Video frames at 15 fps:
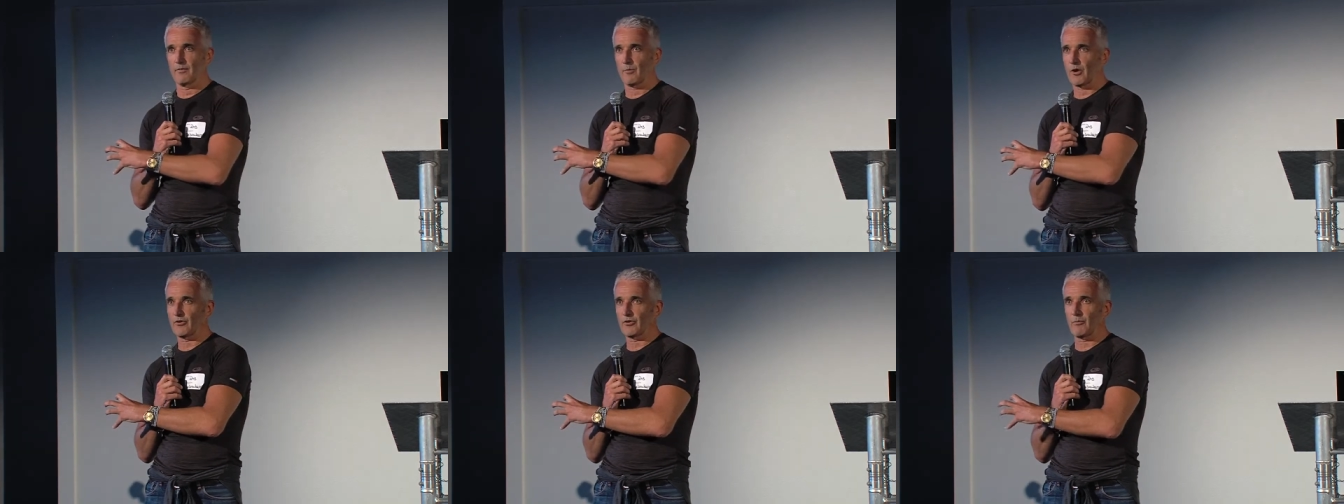
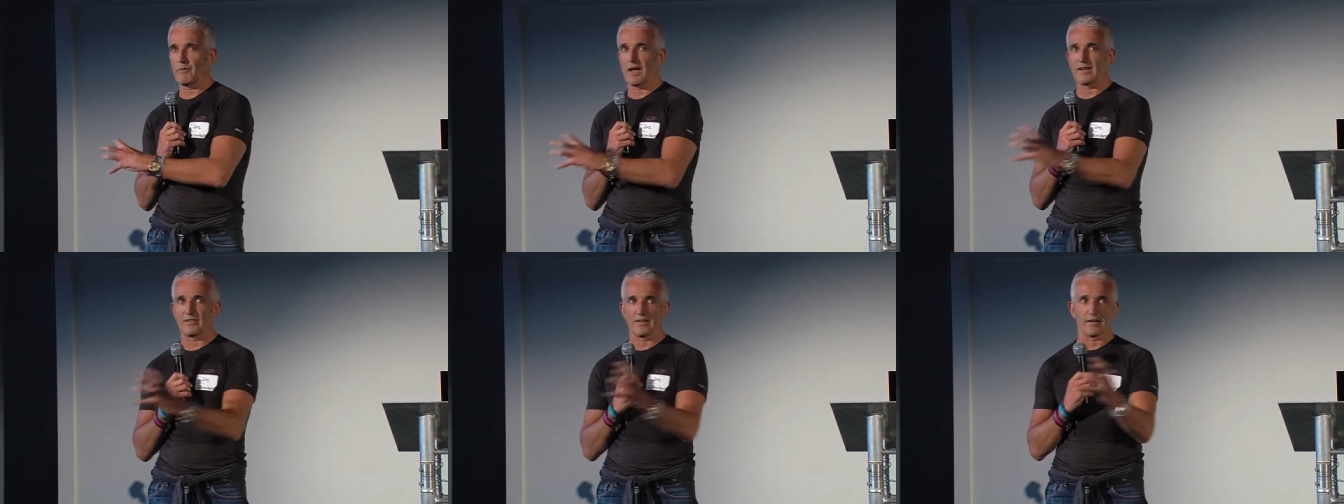most
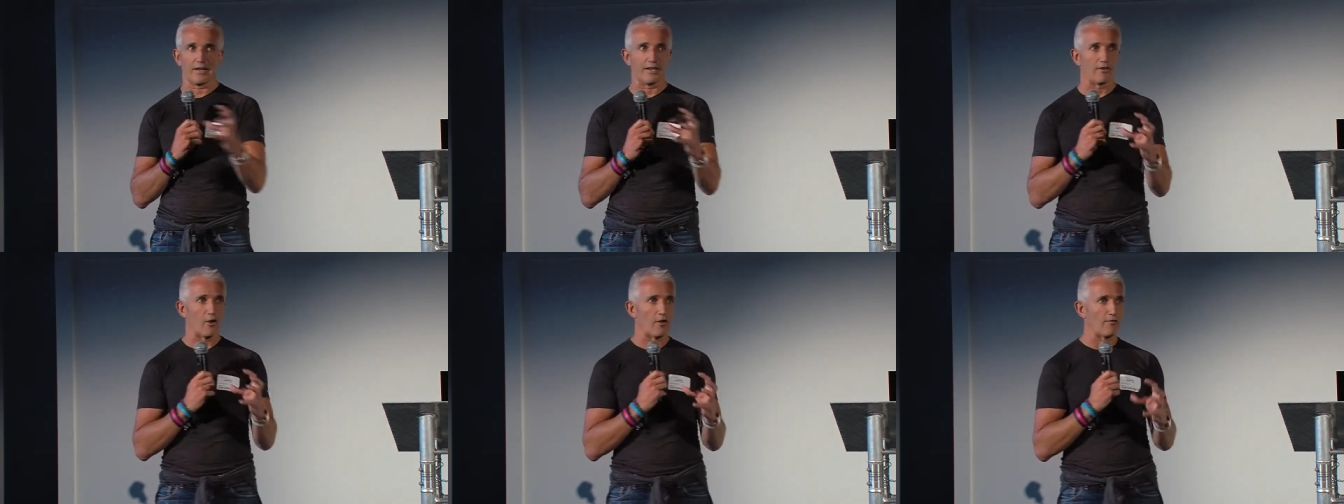
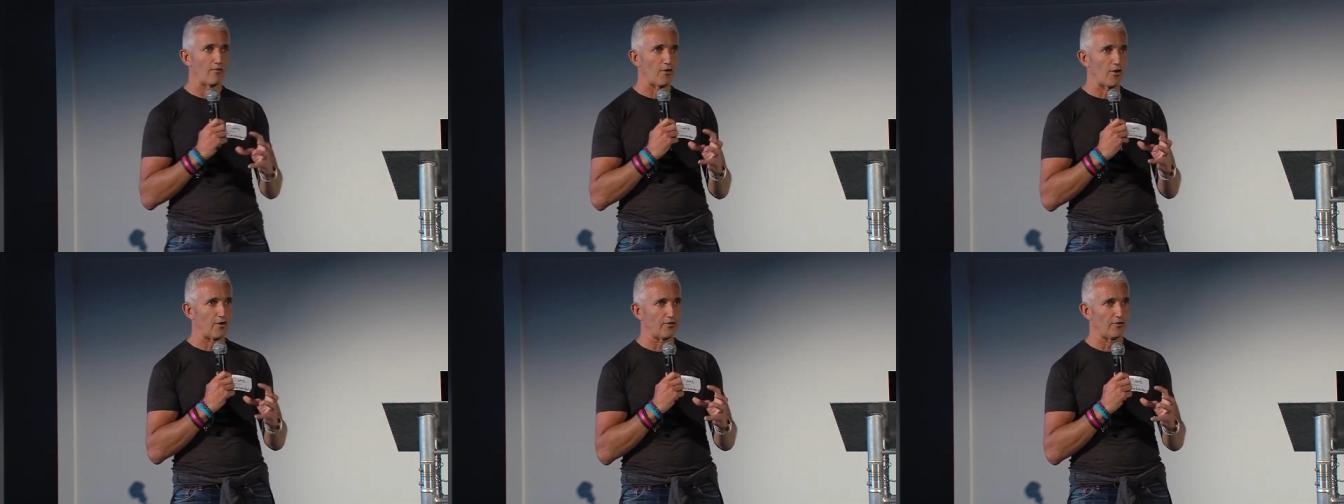amazingly
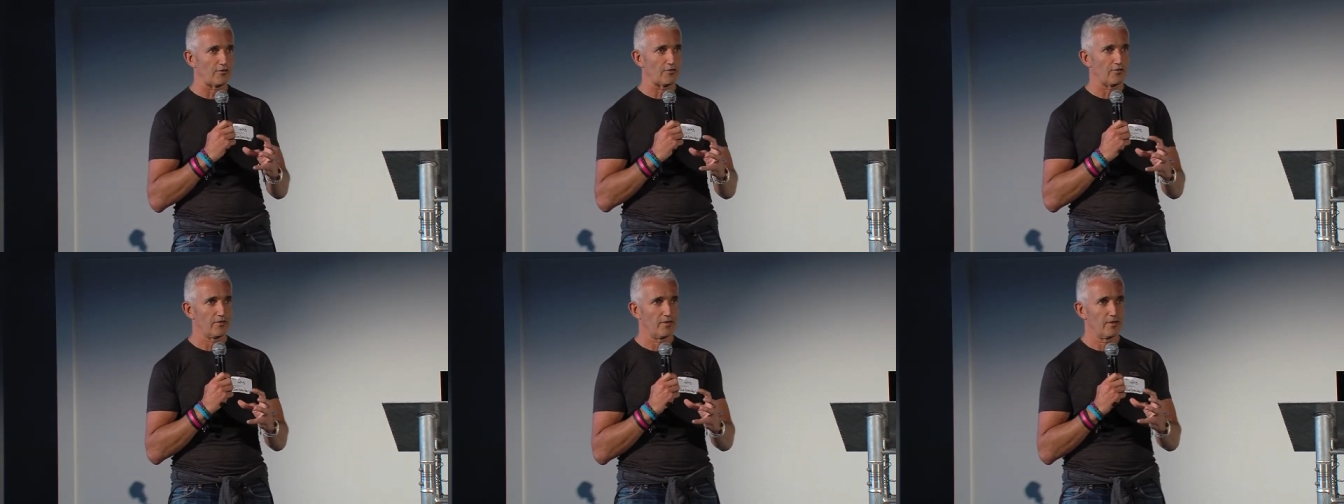
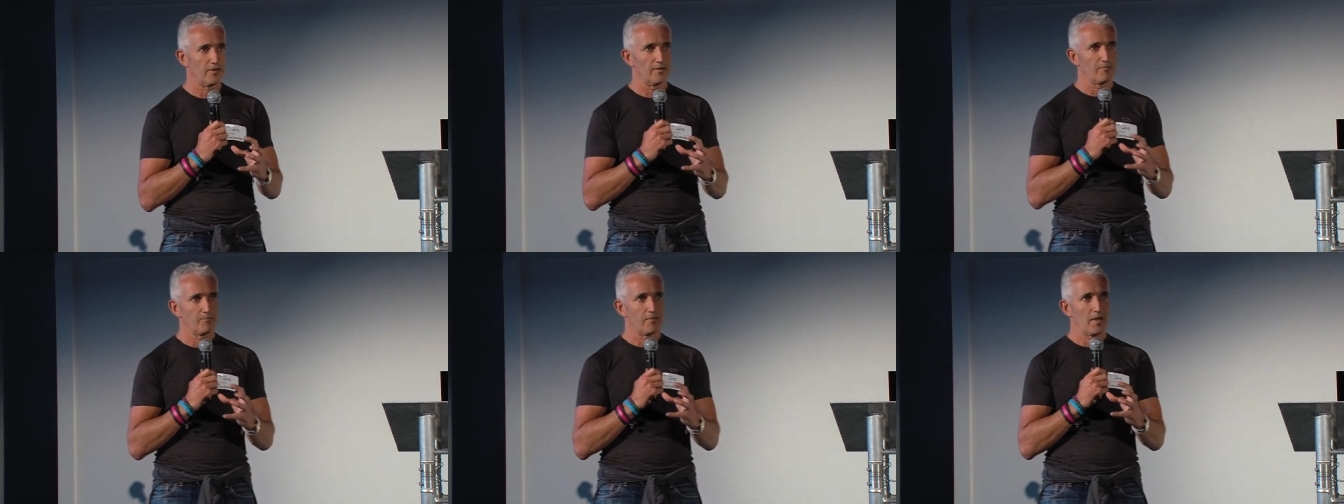diverse
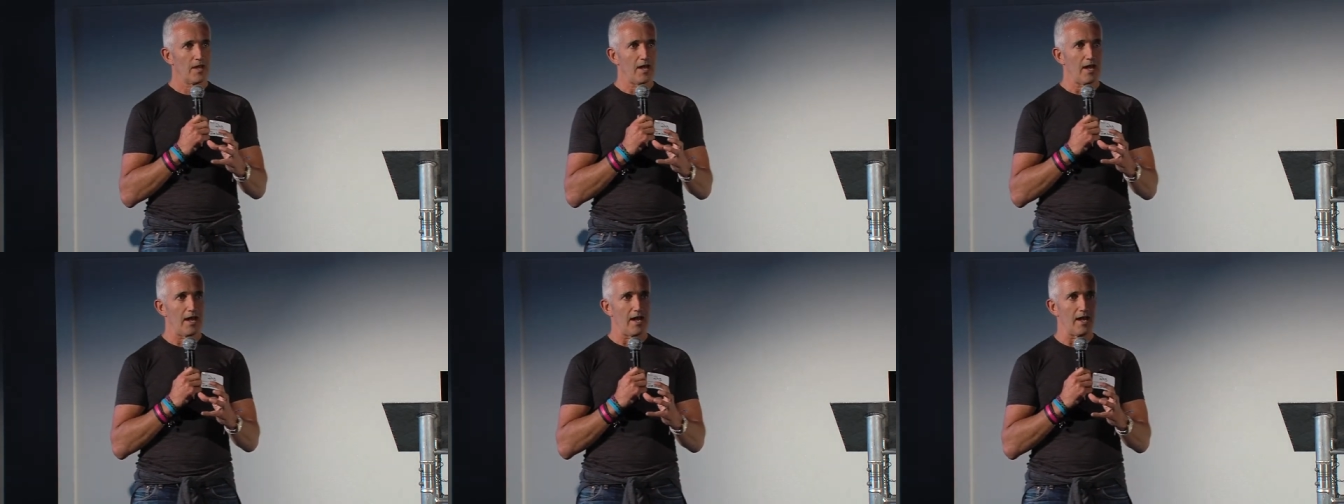
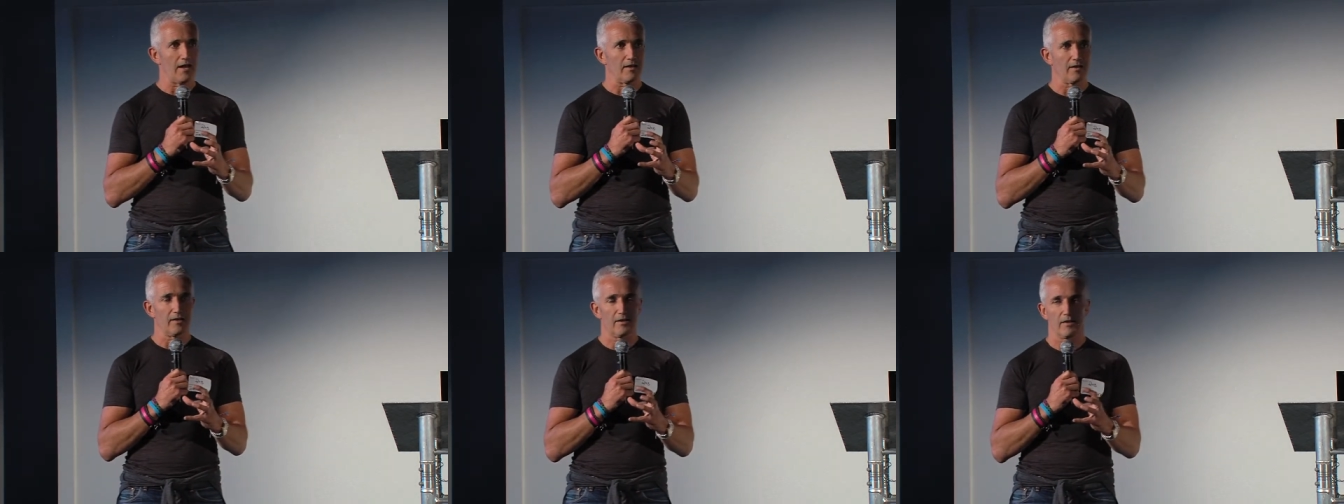
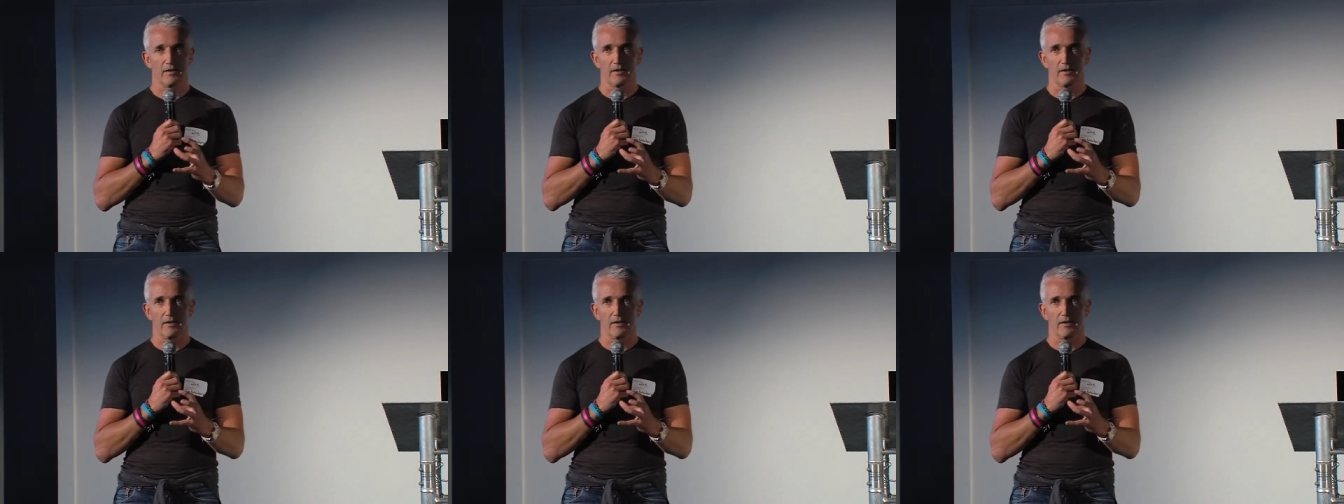uh,